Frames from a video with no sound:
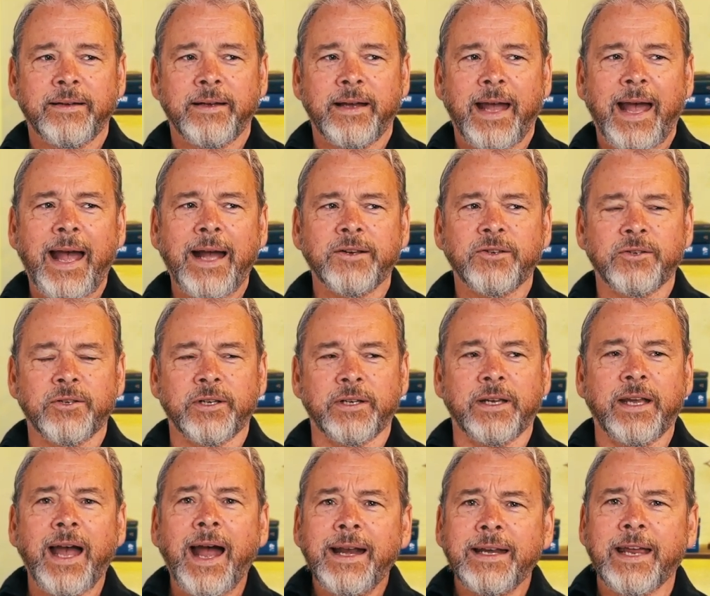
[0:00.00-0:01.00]
Actually,
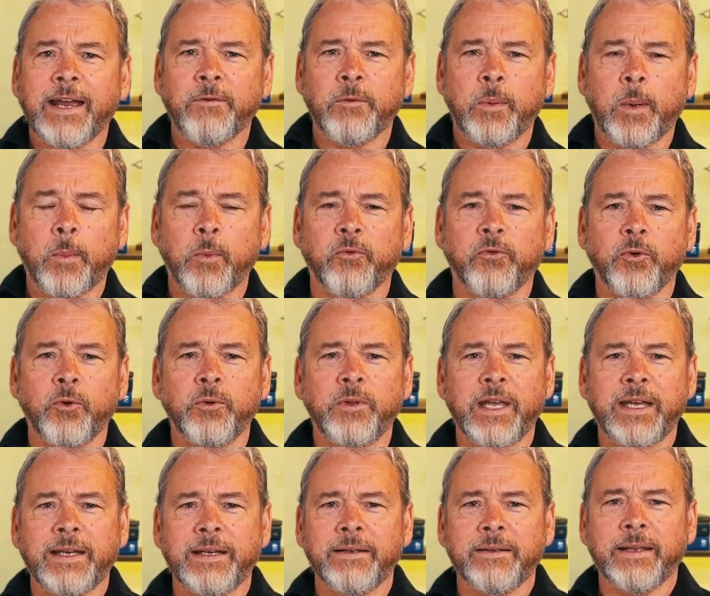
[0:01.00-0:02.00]
God gave the people food.
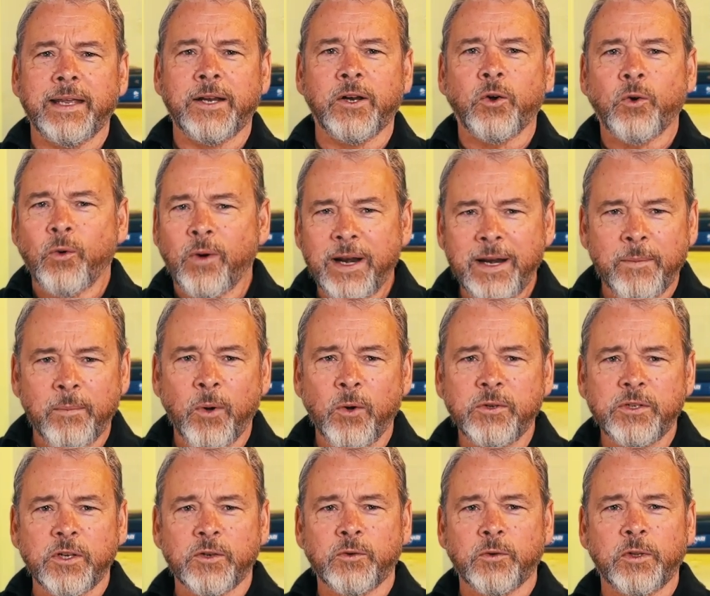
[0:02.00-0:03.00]
They, they credit
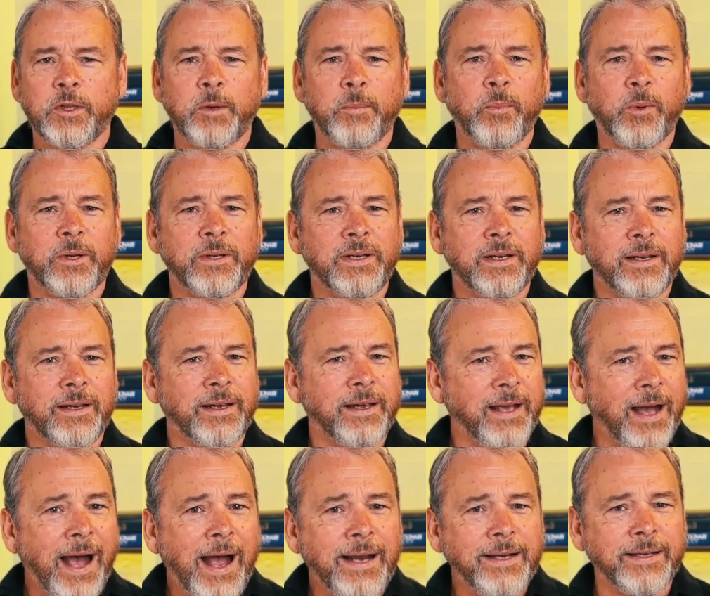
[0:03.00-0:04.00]
Moses with it, but
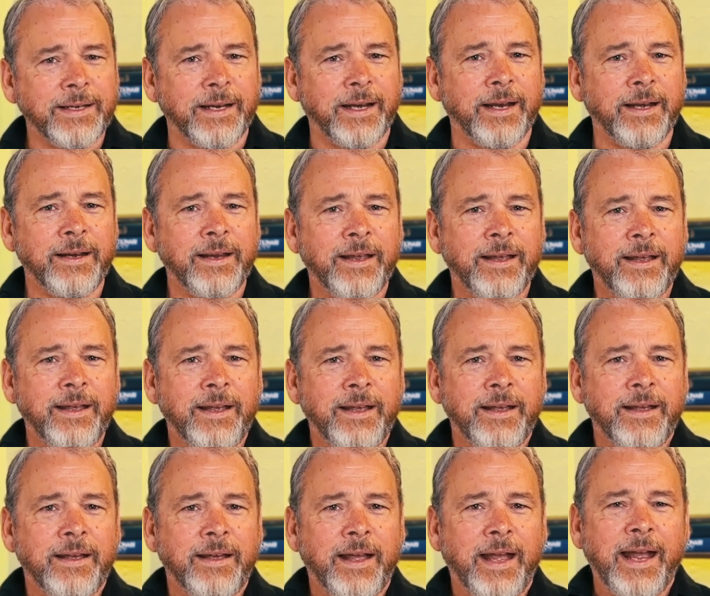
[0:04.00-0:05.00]
God did it.
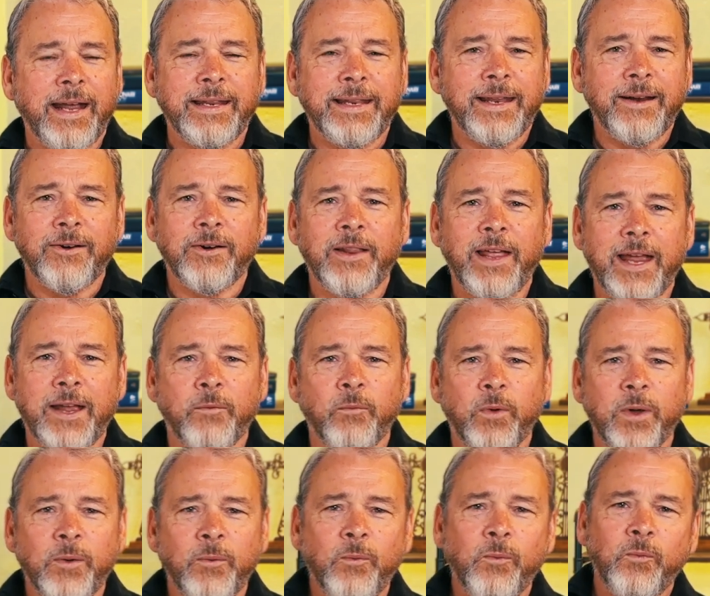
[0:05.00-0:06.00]
And they're like,
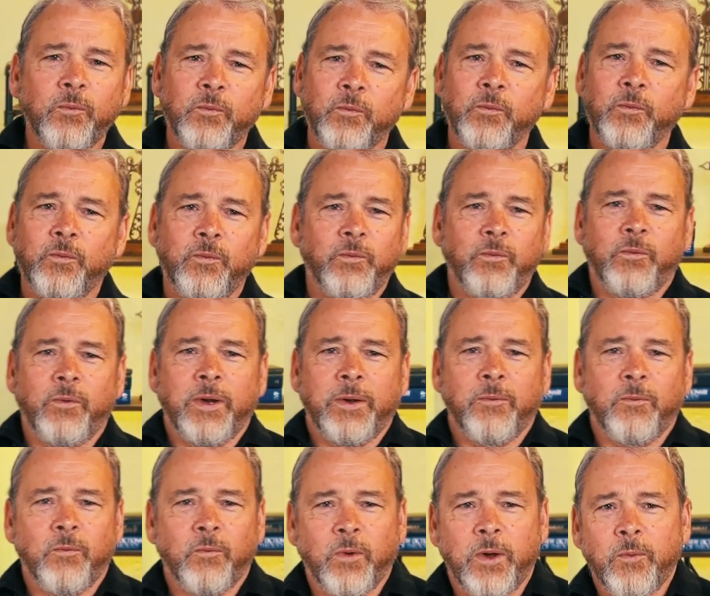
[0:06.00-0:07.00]
we, we,
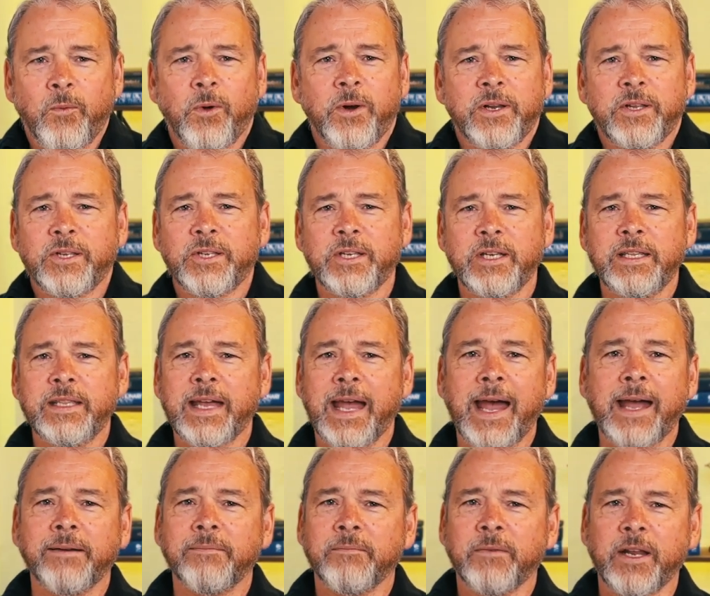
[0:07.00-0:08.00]
we want to see
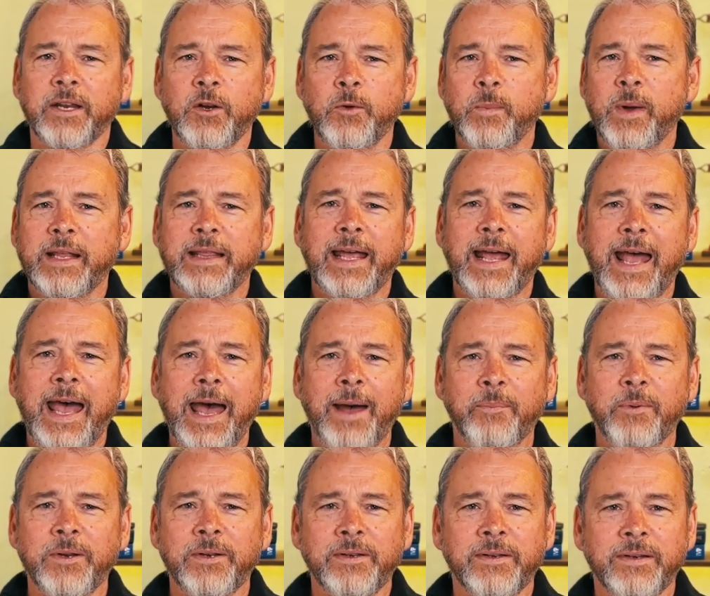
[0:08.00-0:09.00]
that. Can you make that
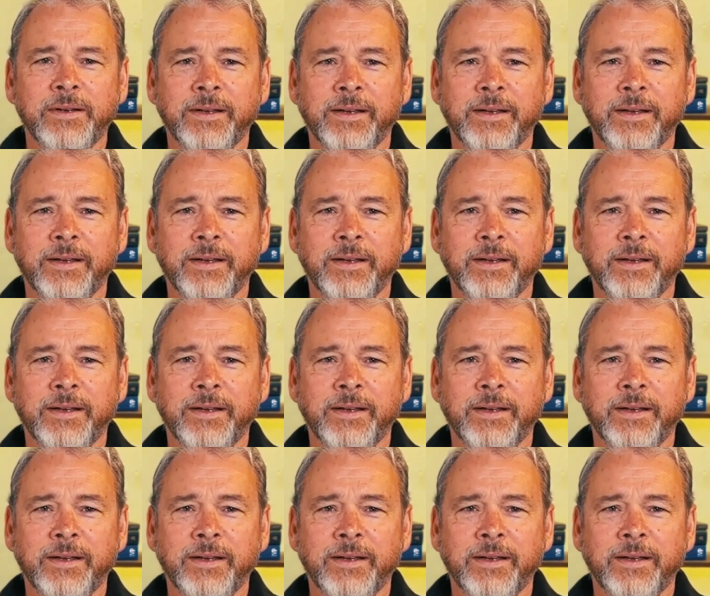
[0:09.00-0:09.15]
happen?